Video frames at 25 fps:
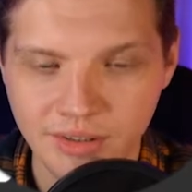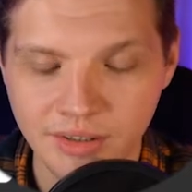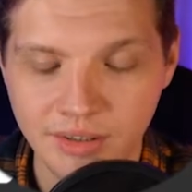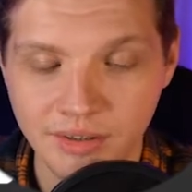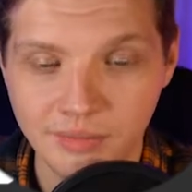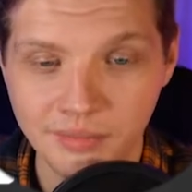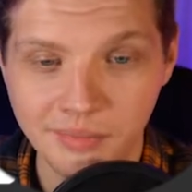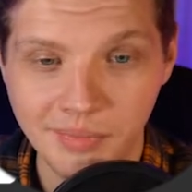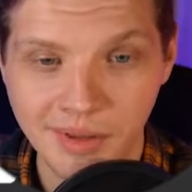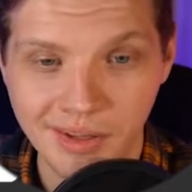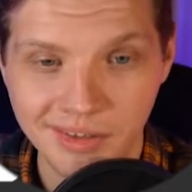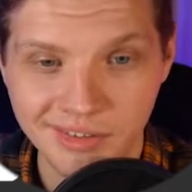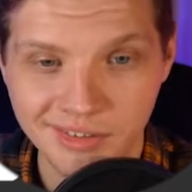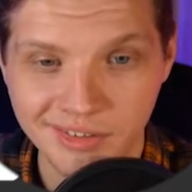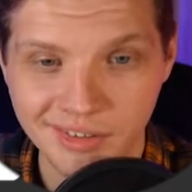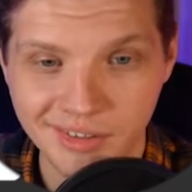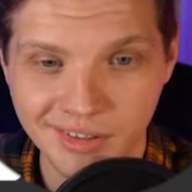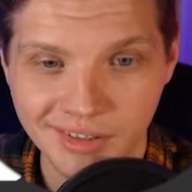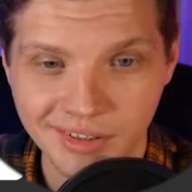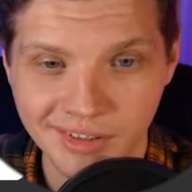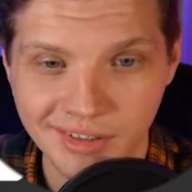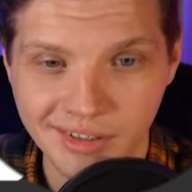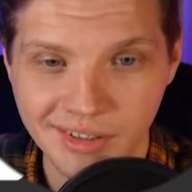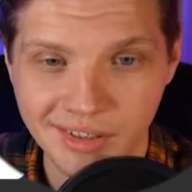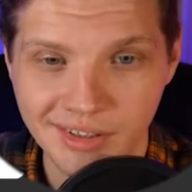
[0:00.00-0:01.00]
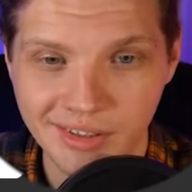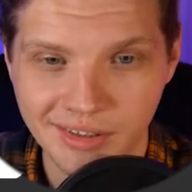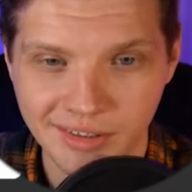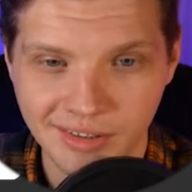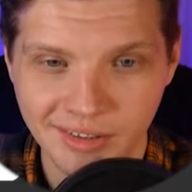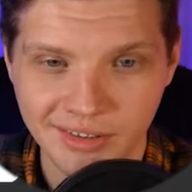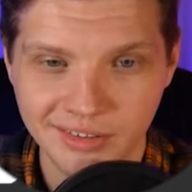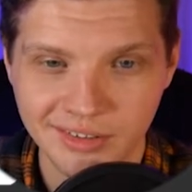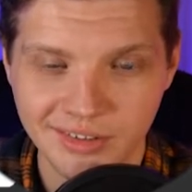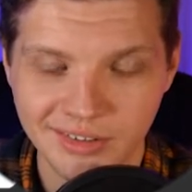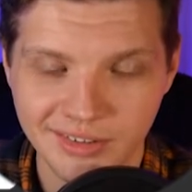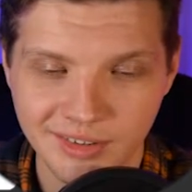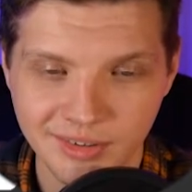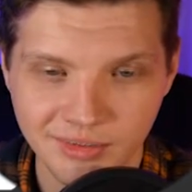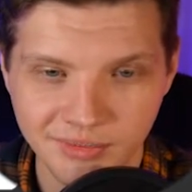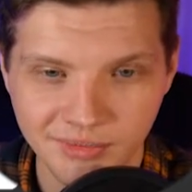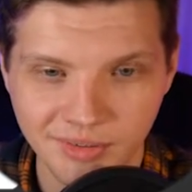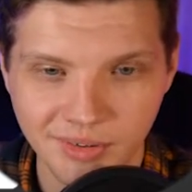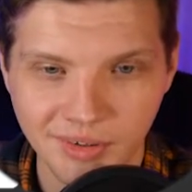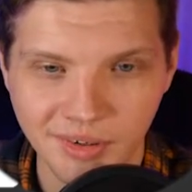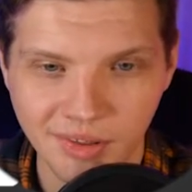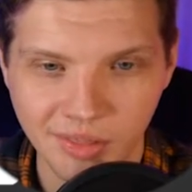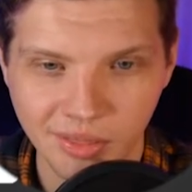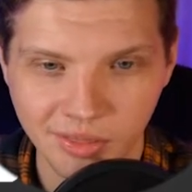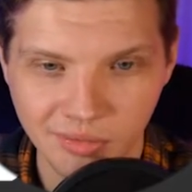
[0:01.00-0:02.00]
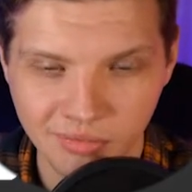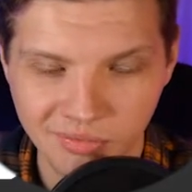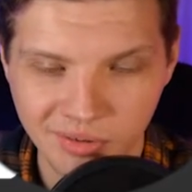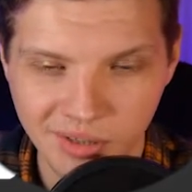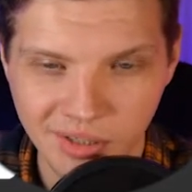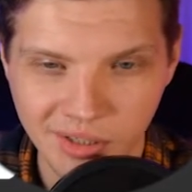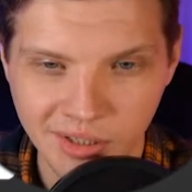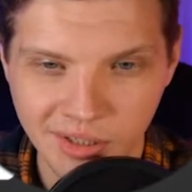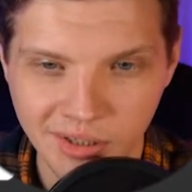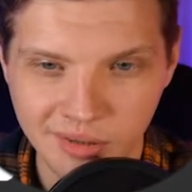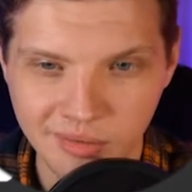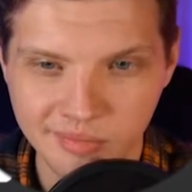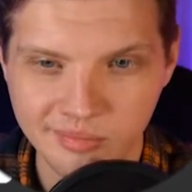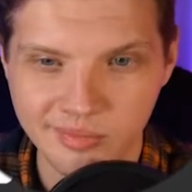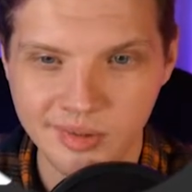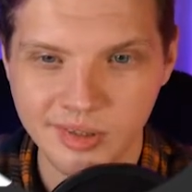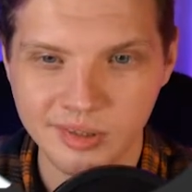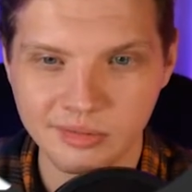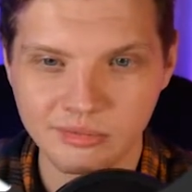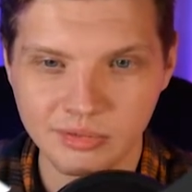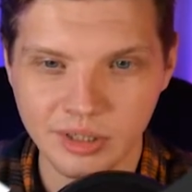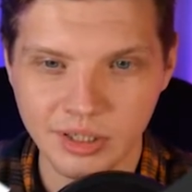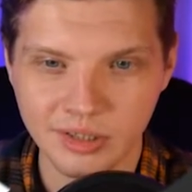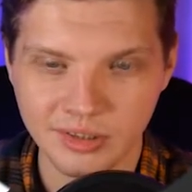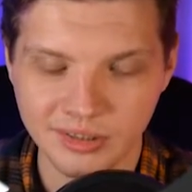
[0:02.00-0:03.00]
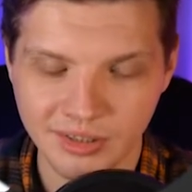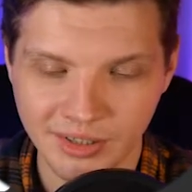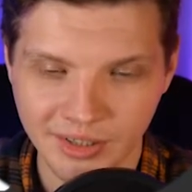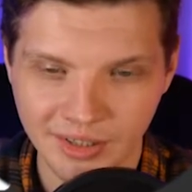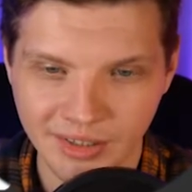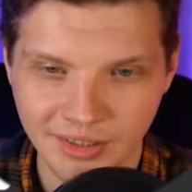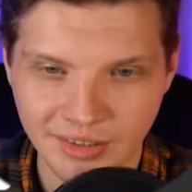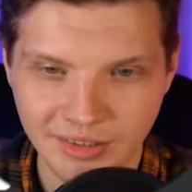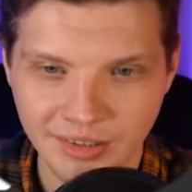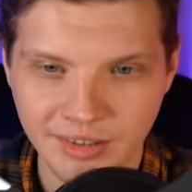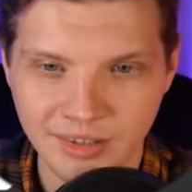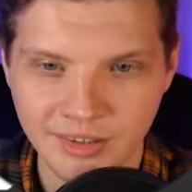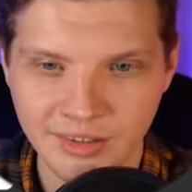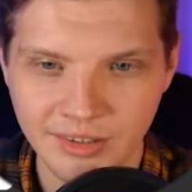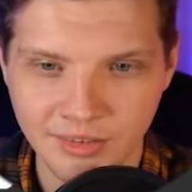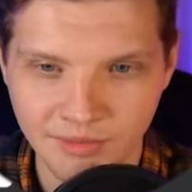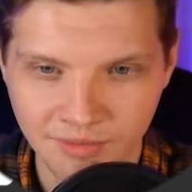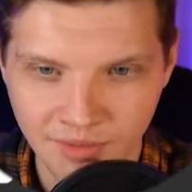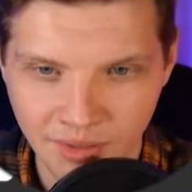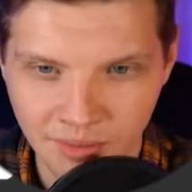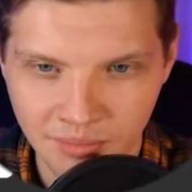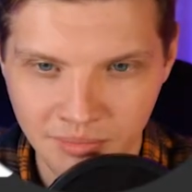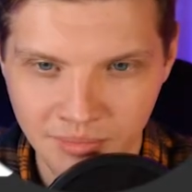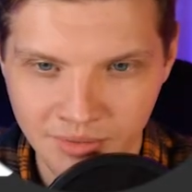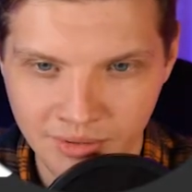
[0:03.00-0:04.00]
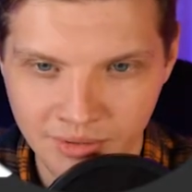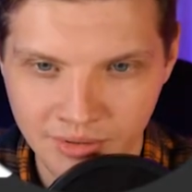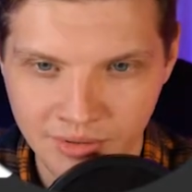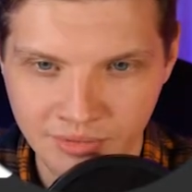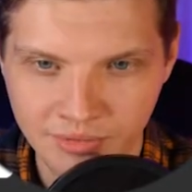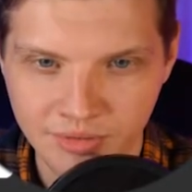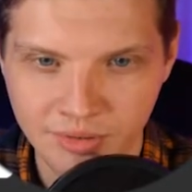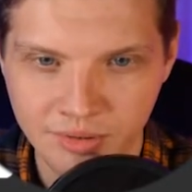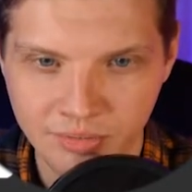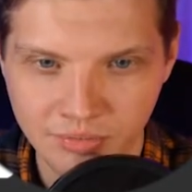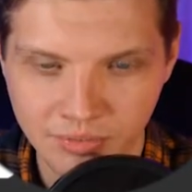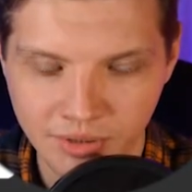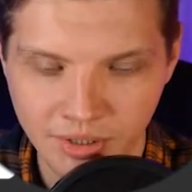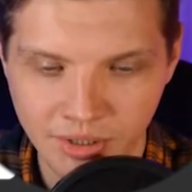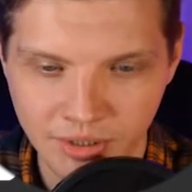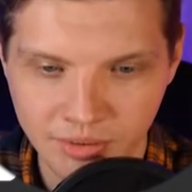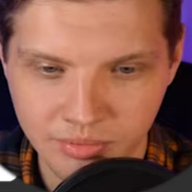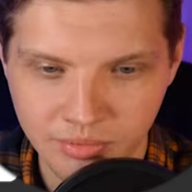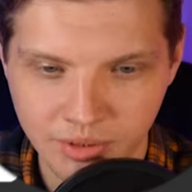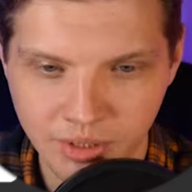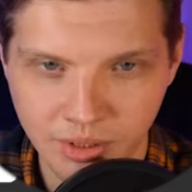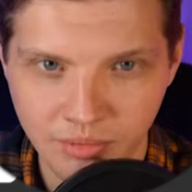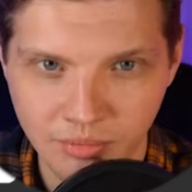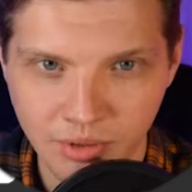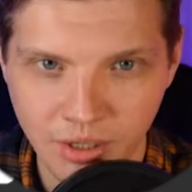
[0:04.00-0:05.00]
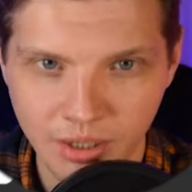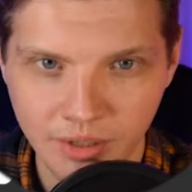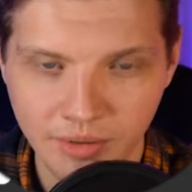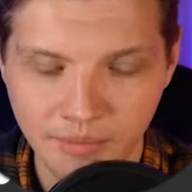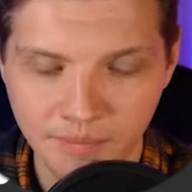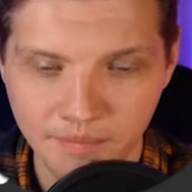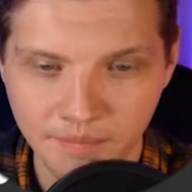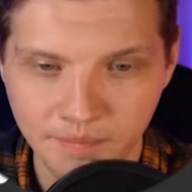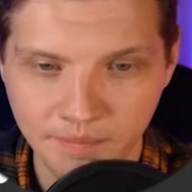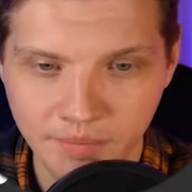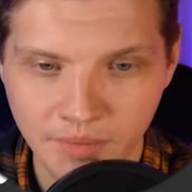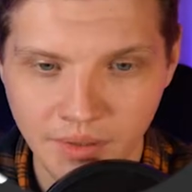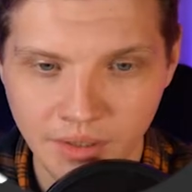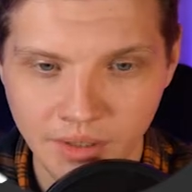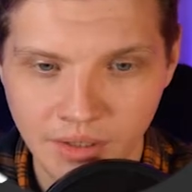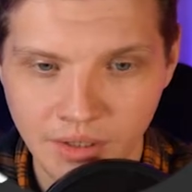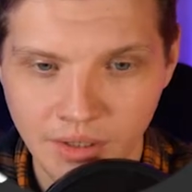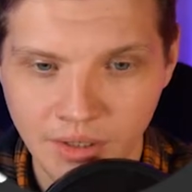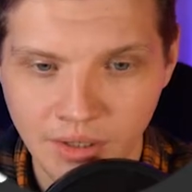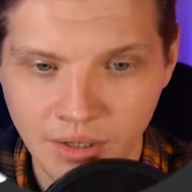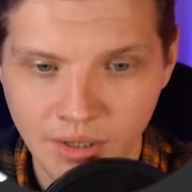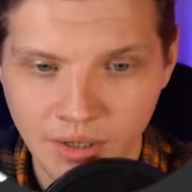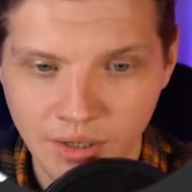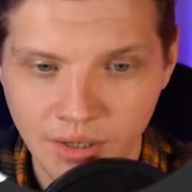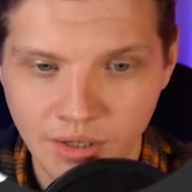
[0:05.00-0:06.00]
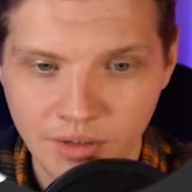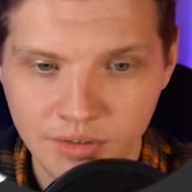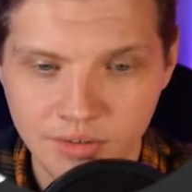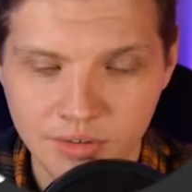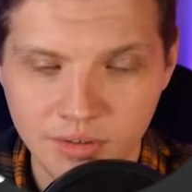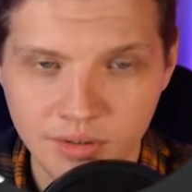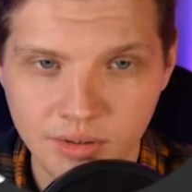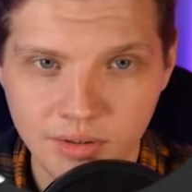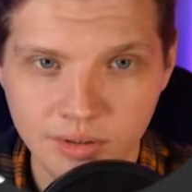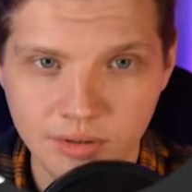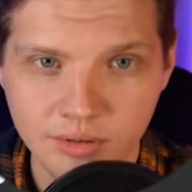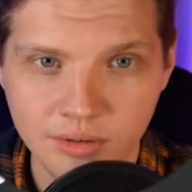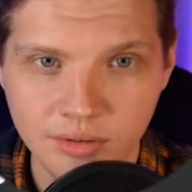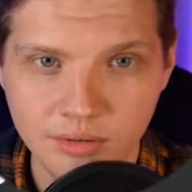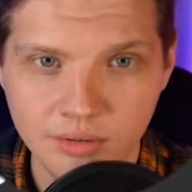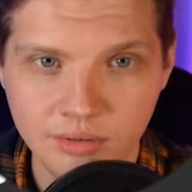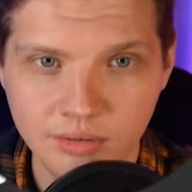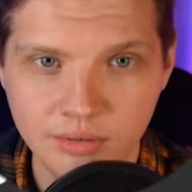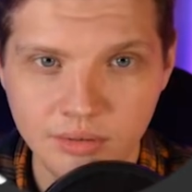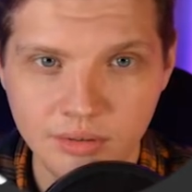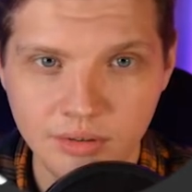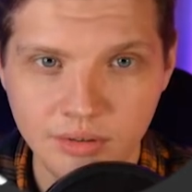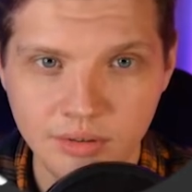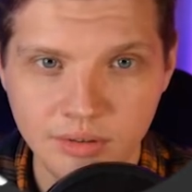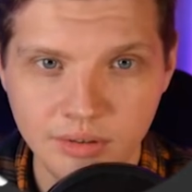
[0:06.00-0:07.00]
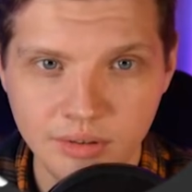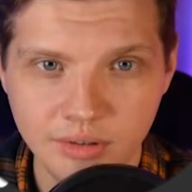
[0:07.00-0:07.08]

And basically, Symfony 3 will retire in November of 2021. So